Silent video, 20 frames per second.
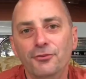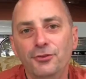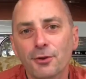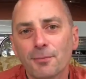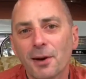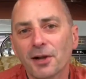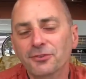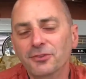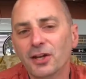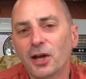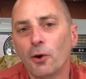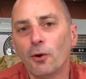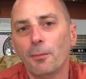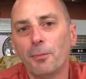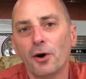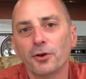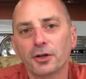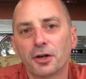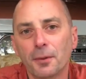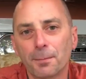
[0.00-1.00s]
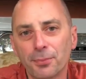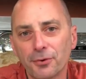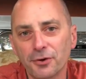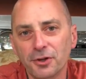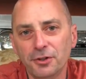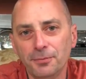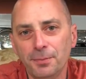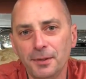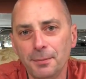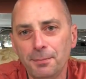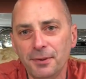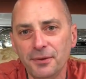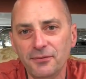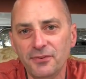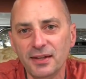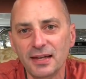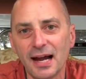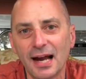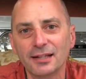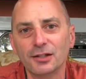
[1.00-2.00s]
few months ago, I bought a Caprice
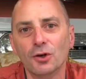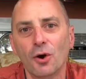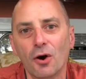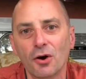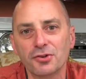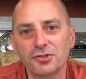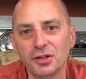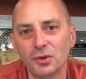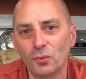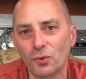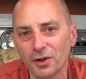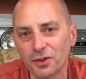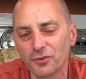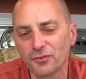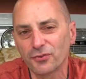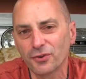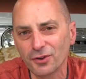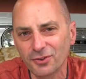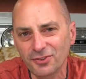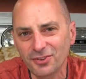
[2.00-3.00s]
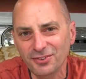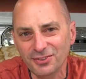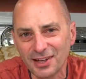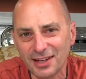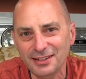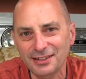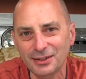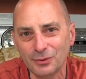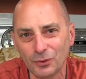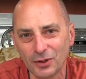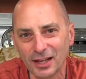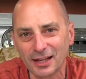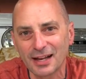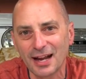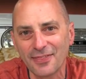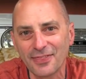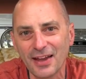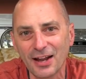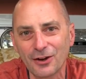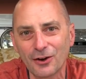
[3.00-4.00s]
PPV at an auction, and one of the first things I did when I
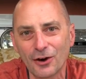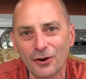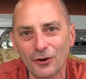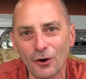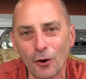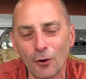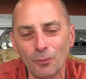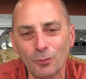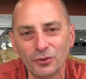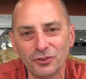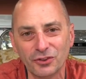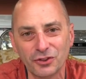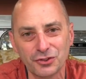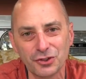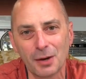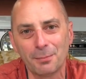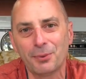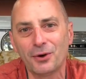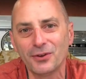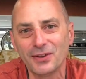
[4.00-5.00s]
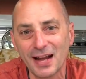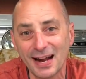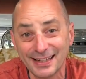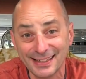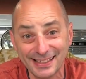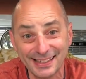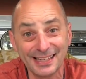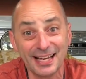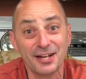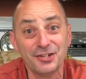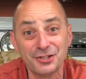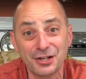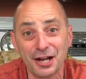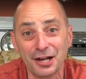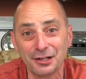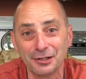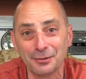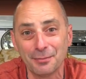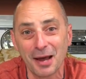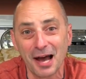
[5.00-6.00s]
got that car home was to jump online and get
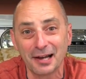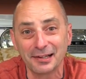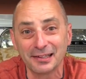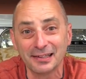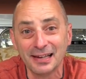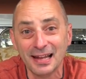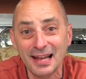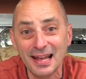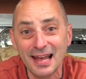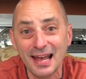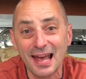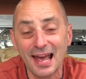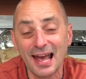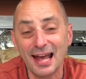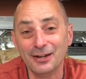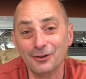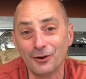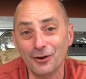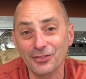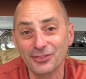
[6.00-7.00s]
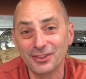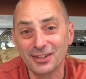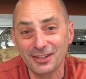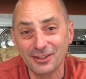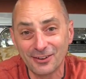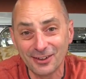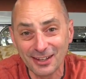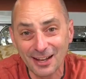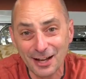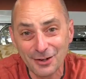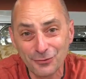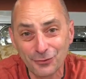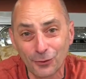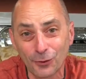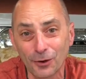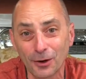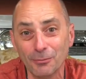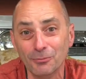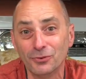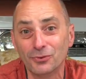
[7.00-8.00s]
educated about it. And on the online
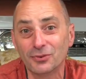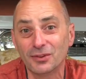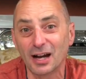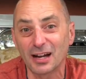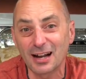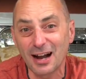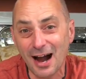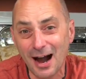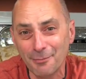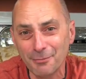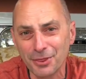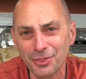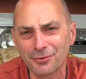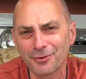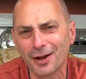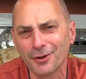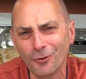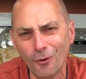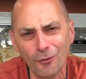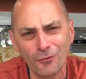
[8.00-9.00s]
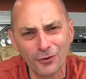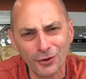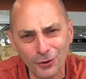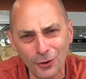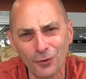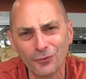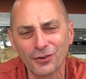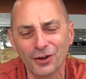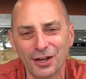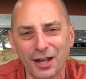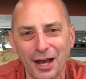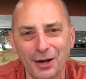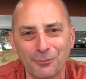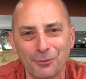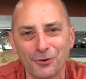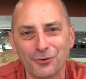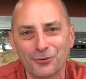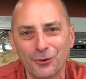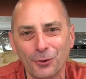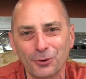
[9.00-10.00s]
forums, the common thread over and over again
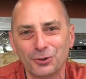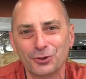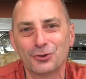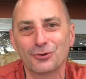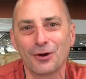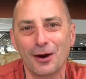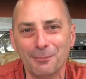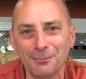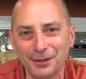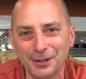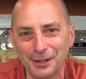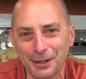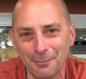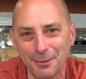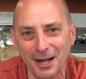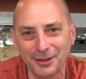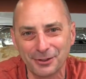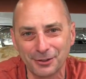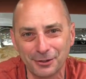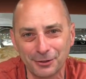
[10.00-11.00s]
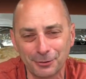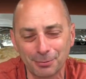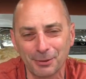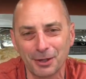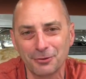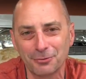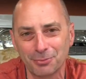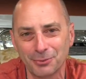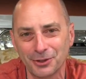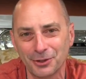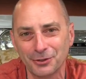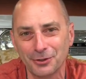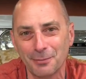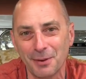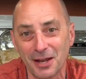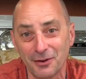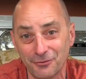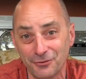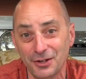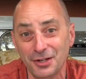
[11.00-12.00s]
were folks grumbling about the displacement on
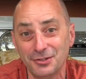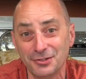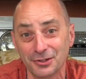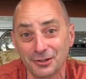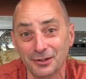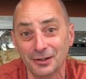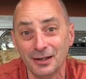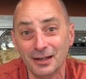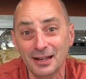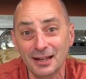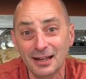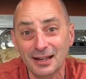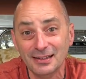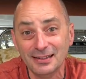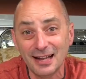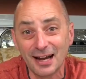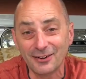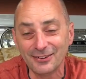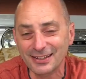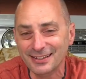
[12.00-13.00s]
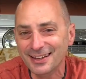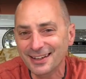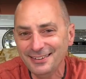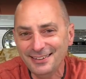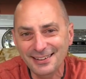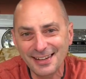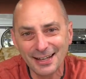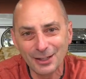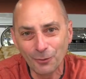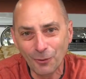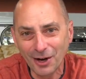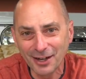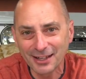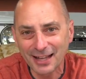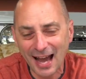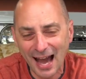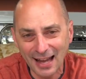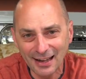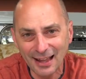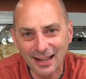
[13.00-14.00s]
demand feature. Now, in 1981,
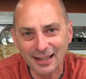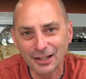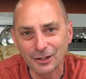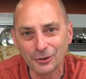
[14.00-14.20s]
Cadillac